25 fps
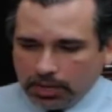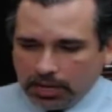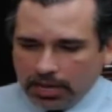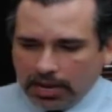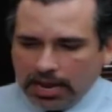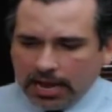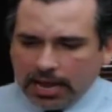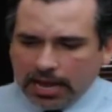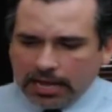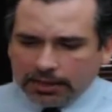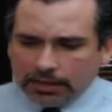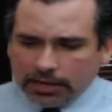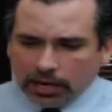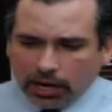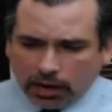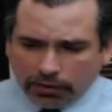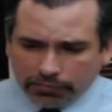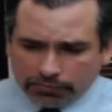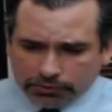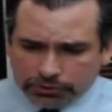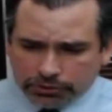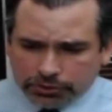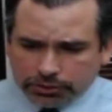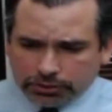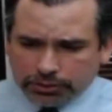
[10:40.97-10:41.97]
And the
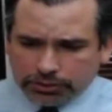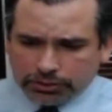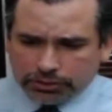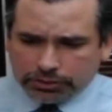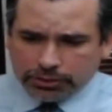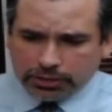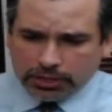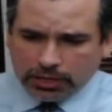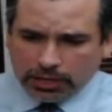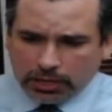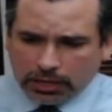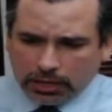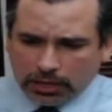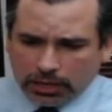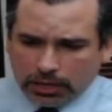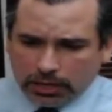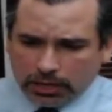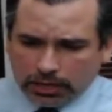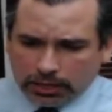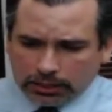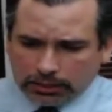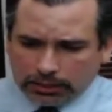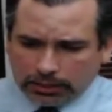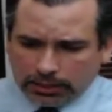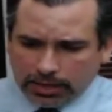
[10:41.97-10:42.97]
officer is
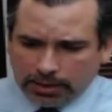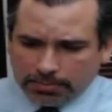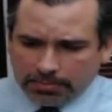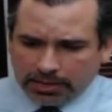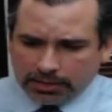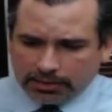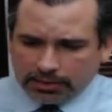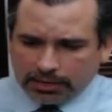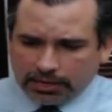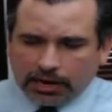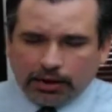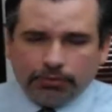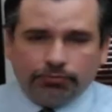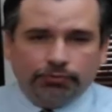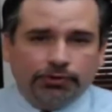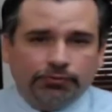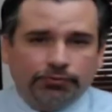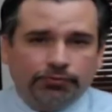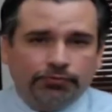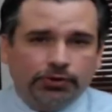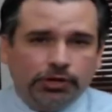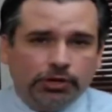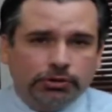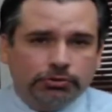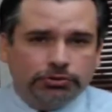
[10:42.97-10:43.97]
claiming that I
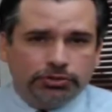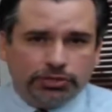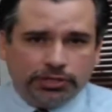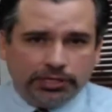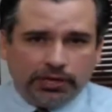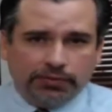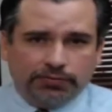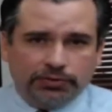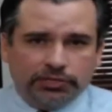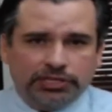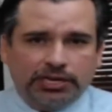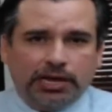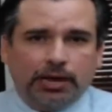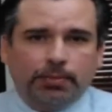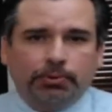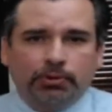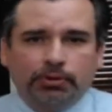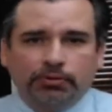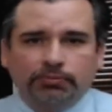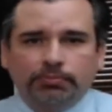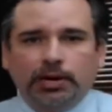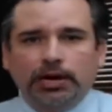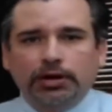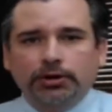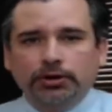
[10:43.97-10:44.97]
refused to give a
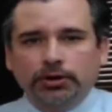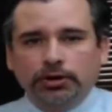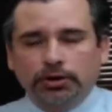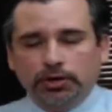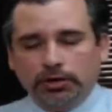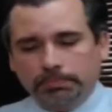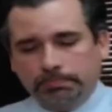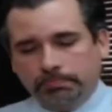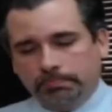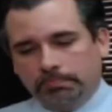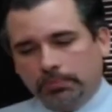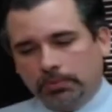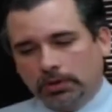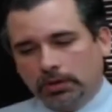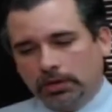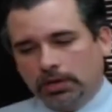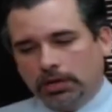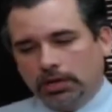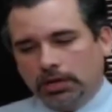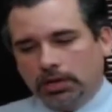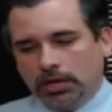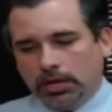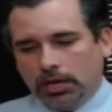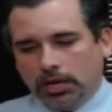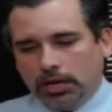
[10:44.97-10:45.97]
sample of my urine.
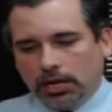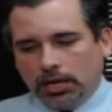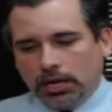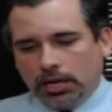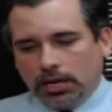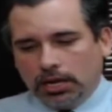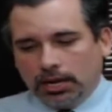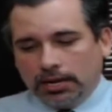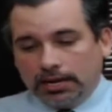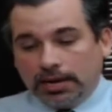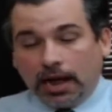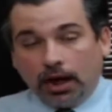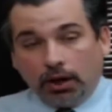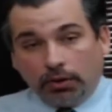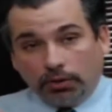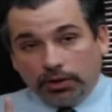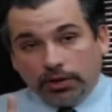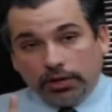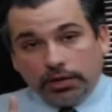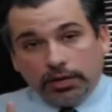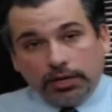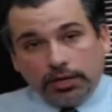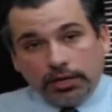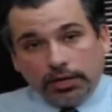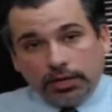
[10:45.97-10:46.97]
Now,
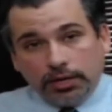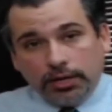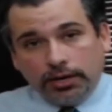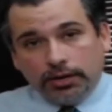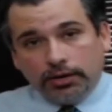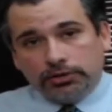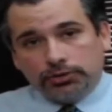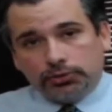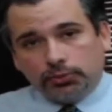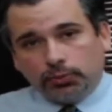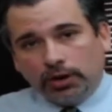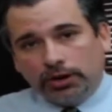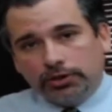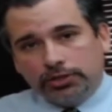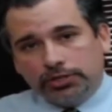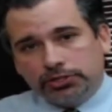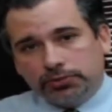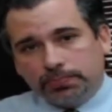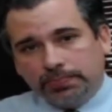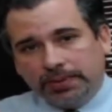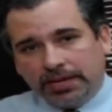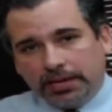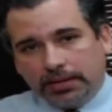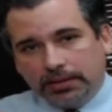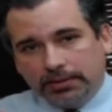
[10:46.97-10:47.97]
here's where
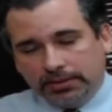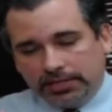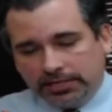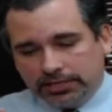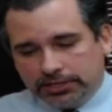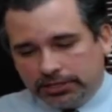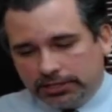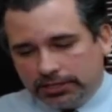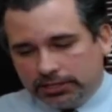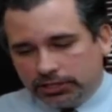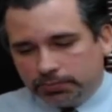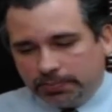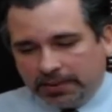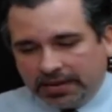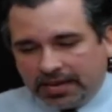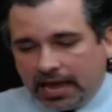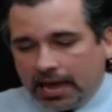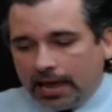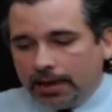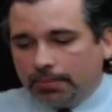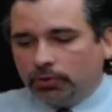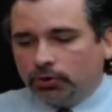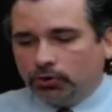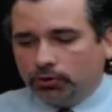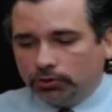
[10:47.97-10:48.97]
this
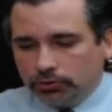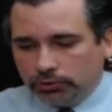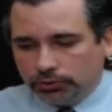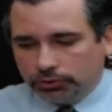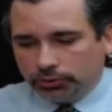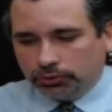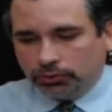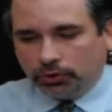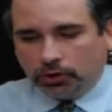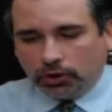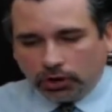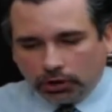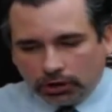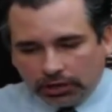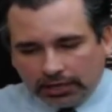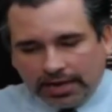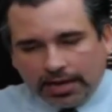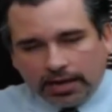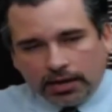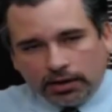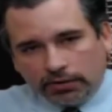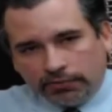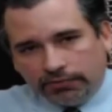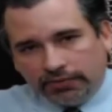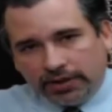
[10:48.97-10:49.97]
became crucial.
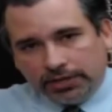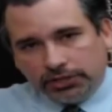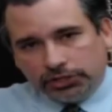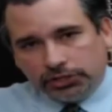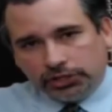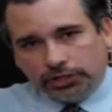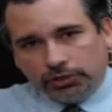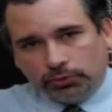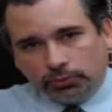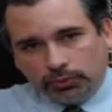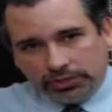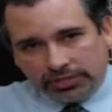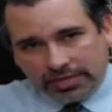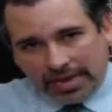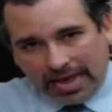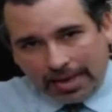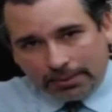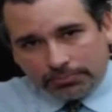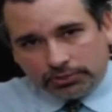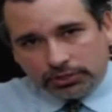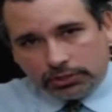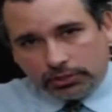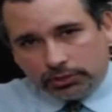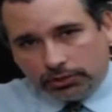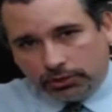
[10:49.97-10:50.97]
Early intervention was
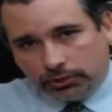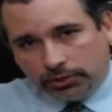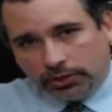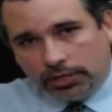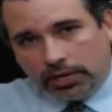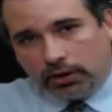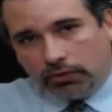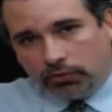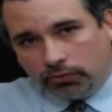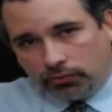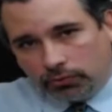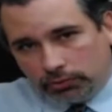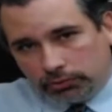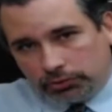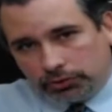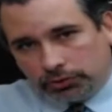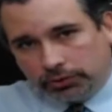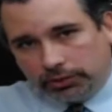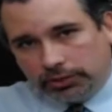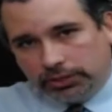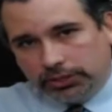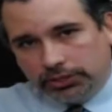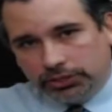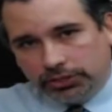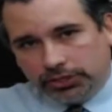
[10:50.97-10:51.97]
absolutely
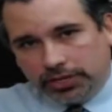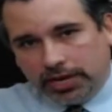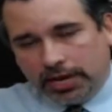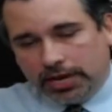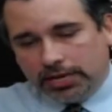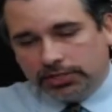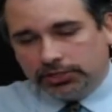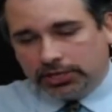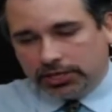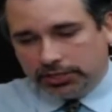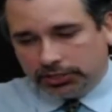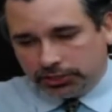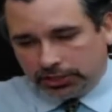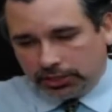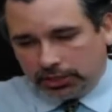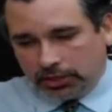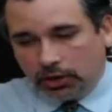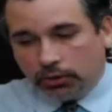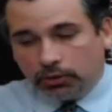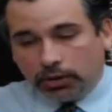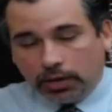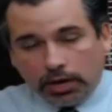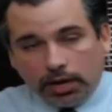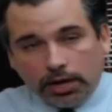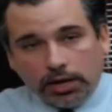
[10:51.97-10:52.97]
crucial in this case. I
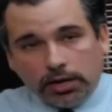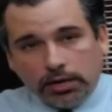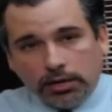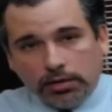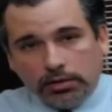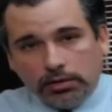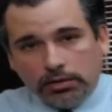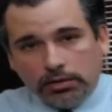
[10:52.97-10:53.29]
said, okay,